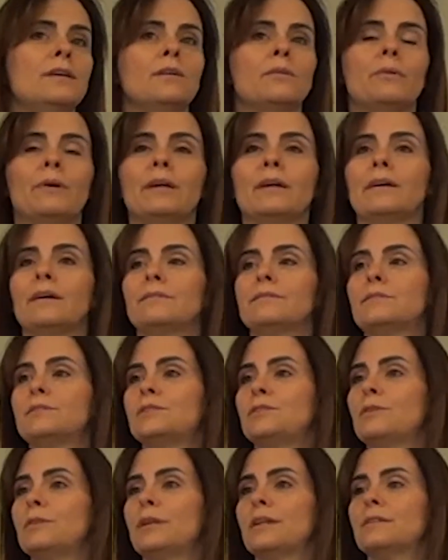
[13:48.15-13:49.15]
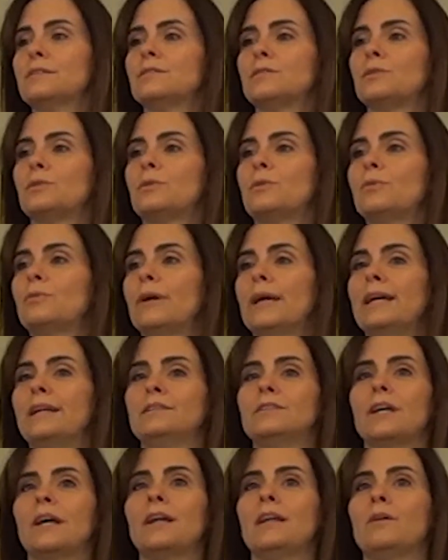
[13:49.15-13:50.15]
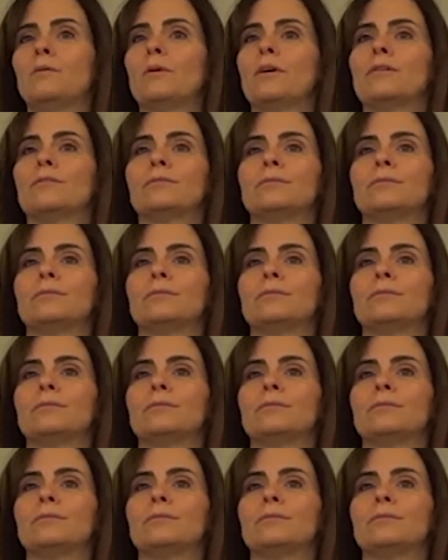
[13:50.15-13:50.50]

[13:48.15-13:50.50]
We have students who range anywhere